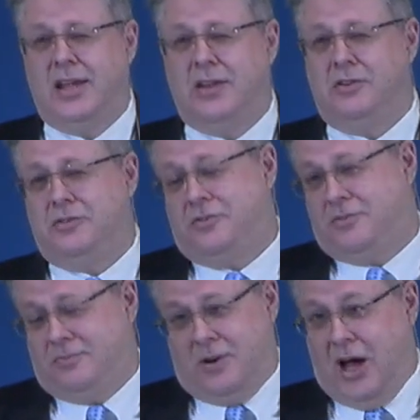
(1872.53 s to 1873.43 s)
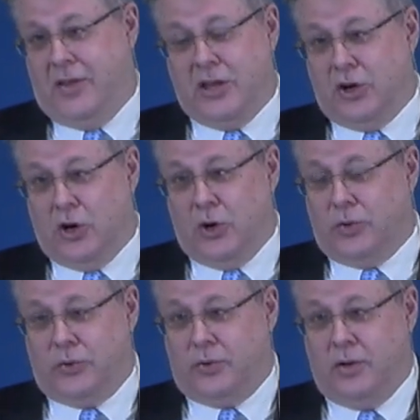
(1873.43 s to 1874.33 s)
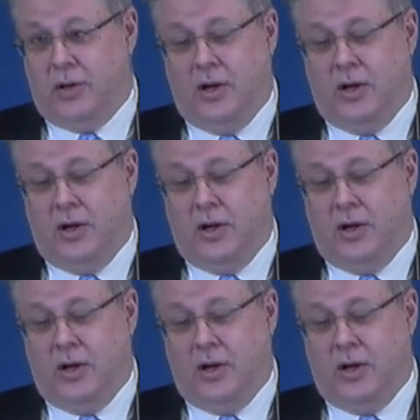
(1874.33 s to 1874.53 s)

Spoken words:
is on the earth